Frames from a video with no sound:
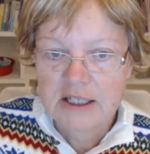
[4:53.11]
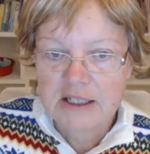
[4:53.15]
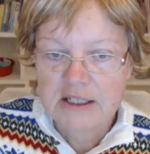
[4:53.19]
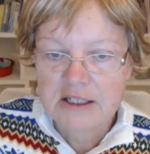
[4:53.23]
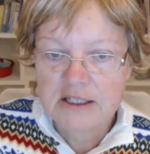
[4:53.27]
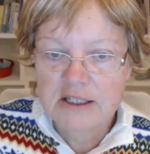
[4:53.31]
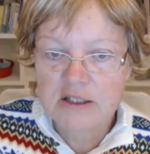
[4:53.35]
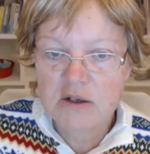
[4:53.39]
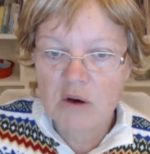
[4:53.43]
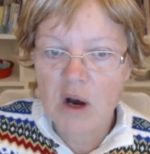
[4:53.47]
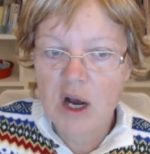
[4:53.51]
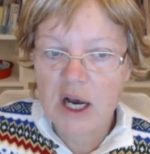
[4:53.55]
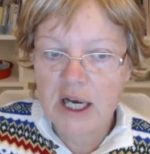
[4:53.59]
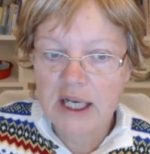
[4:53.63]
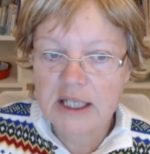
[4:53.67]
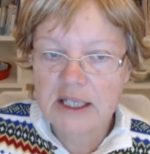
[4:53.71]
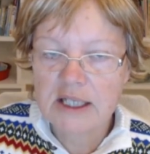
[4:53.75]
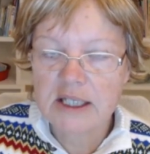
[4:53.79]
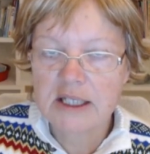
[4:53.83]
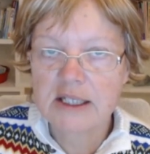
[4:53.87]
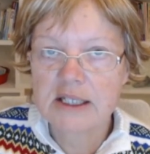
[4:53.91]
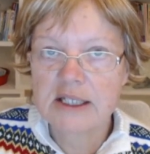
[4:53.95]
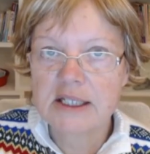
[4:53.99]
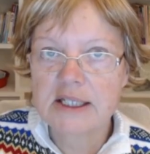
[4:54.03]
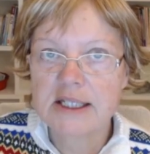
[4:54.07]
so I
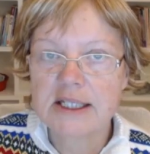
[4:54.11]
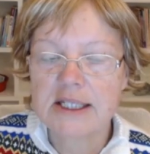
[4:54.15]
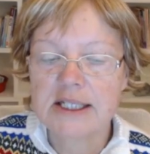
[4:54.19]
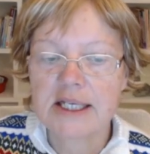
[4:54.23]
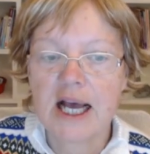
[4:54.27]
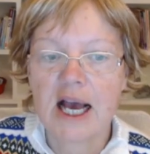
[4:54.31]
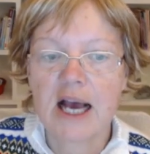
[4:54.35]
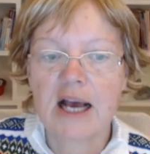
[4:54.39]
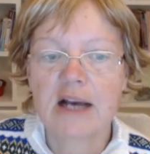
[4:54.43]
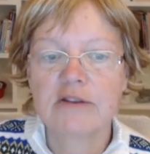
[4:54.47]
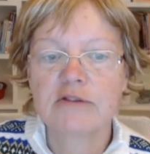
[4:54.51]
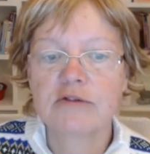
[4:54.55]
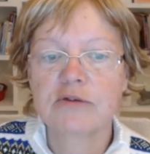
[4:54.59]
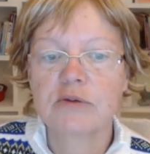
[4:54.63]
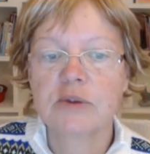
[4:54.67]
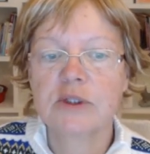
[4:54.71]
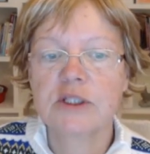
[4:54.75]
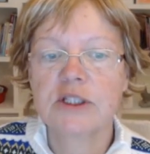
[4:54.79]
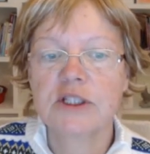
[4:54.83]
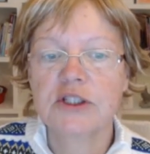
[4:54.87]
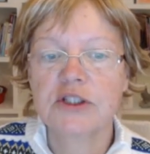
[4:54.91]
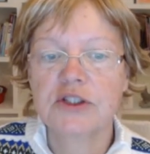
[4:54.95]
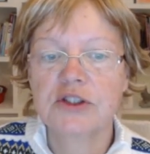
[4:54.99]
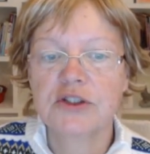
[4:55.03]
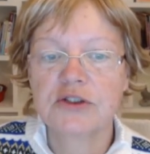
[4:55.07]
think the staff would
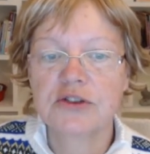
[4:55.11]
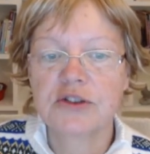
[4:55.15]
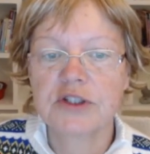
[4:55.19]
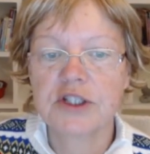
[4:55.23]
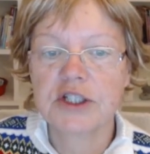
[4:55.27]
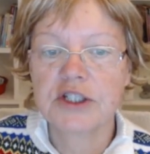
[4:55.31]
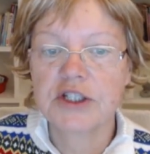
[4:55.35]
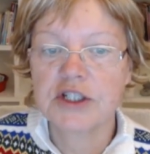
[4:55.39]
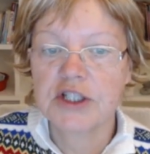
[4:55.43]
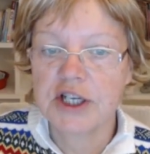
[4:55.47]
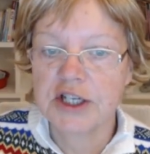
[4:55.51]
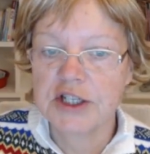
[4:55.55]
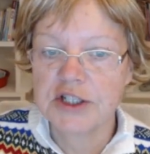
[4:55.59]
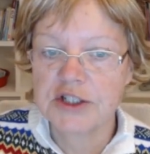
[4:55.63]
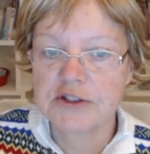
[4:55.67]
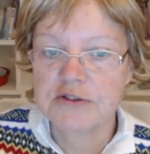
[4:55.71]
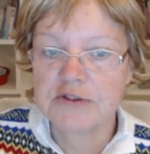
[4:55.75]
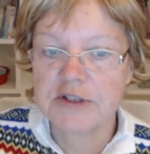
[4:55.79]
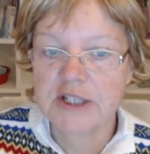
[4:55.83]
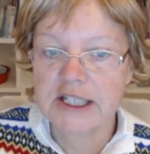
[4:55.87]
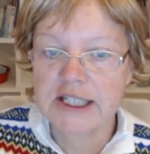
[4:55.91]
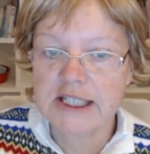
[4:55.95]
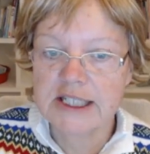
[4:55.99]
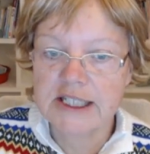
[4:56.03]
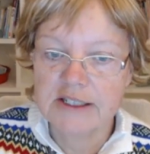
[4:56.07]
enjoy a change of
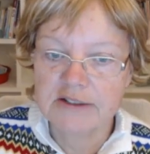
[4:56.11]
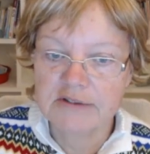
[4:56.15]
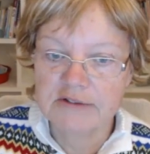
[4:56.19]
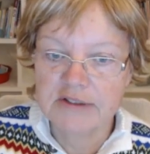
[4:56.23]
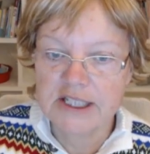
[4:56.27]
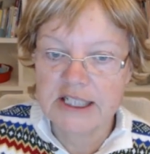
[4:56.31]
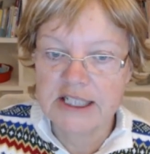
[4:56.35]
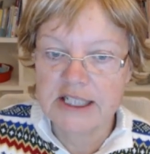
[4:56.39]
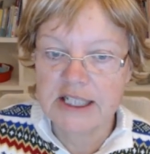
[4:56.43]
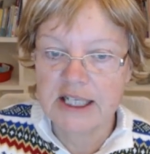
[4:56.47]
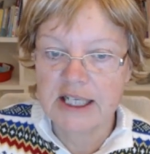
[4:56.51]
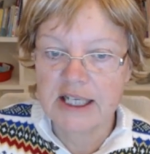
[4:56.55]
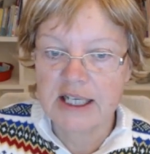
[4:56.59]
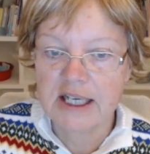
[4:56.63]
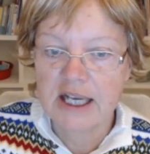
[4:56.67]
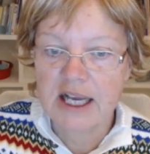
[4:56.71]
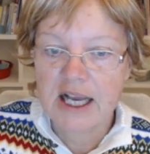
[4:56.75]
activity,